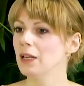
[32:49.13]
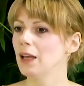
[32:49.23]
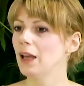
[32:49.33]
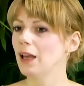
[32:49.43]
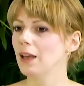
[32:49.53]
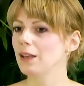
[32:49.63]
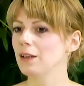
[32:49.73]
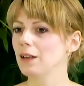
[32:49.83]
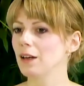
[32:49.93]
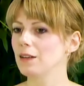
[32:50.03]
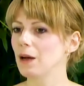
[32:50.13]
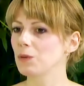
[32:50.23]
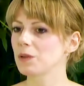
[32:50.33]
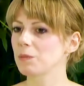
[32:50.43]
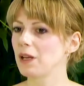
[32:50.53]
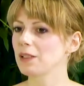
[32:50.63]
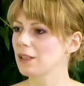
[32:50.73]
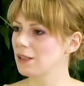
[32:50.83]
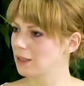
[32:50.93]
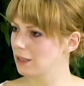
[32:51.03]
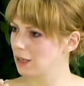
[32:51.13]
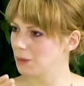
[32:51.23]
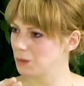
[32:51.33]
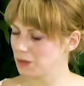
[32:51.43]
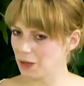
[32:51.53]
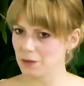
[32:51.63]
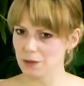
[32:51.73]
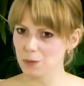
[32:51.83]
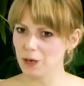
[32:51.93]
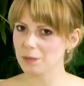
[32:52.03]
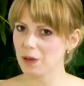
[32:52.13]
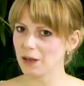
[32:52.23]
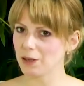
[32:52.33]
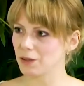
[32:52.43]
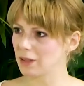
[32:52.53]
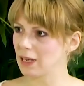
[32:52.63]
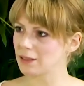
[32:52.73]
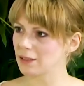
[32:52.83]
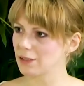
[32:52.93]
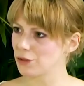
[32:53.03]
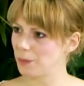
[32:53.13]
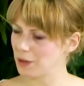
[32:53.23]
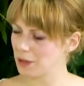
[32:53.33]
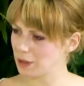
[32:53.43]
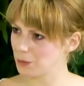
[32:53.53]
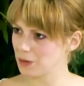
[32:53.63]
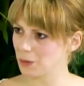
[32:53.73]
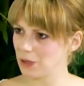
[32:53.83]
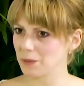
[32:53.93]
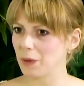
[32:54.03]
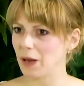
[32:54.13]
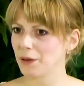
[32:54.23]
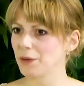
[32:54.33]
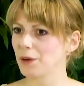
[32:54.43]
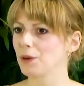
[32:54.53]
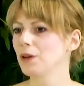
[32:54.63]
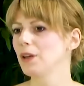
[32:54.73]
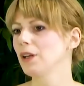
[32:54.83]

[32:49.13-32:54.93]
And that was based, I think it was either the West Bank or the Gaza Strip. I think it was the West Bank, though.